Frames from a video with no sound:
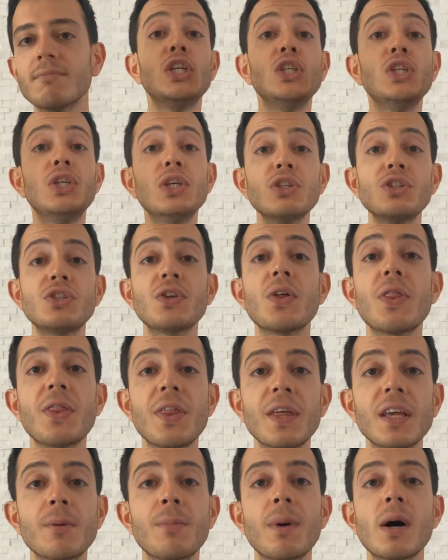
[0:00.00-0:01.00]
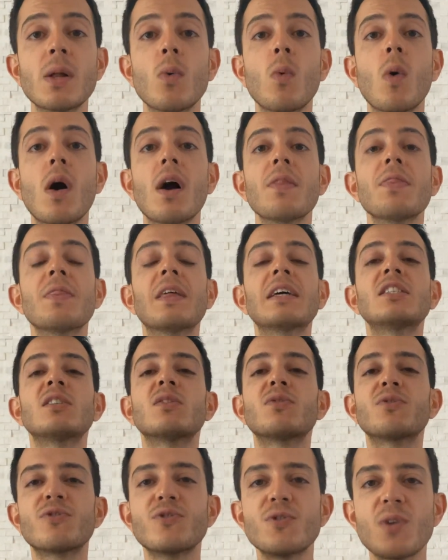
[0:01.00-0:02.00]
You should think about a wine that's
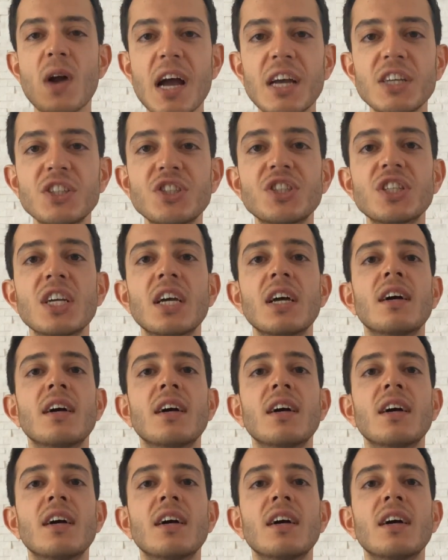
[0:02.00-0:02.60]
fresh,